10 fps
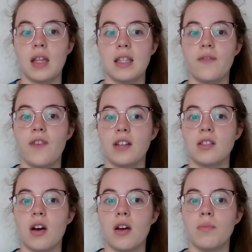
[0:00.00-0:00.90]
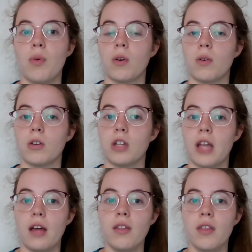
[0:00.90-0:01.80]
its effect on poor oral
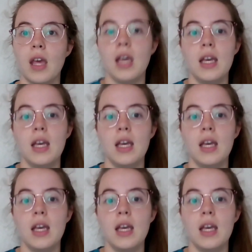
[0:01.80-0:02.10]
health.